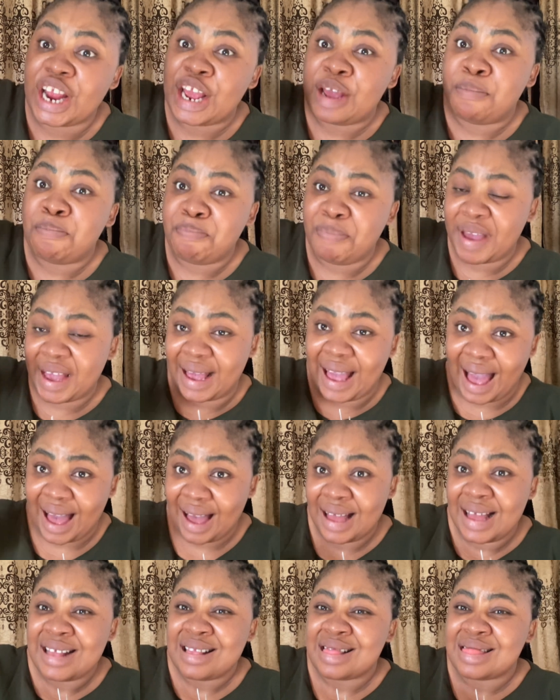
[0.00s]
a beggar
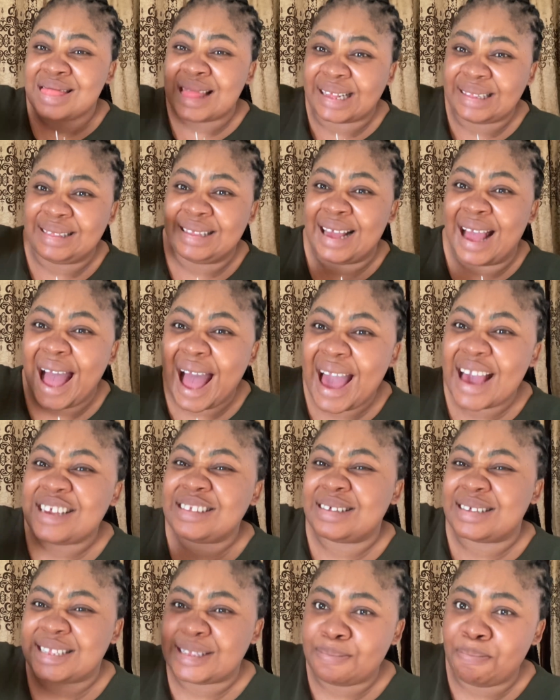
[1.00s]
that the eyes
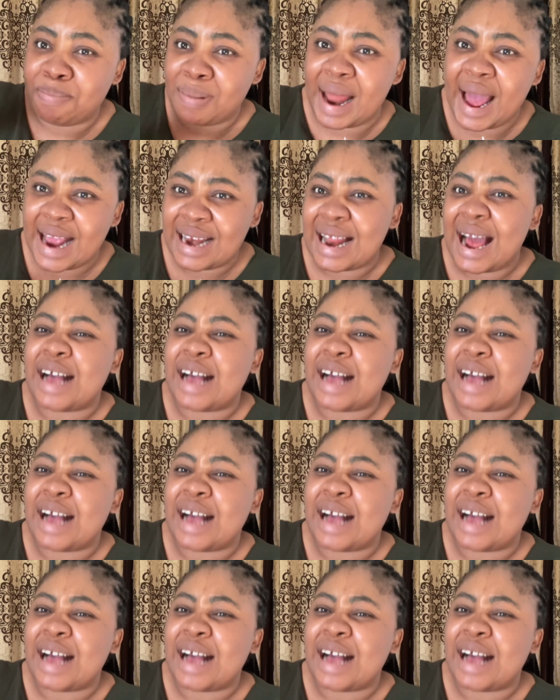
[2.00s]
is blind.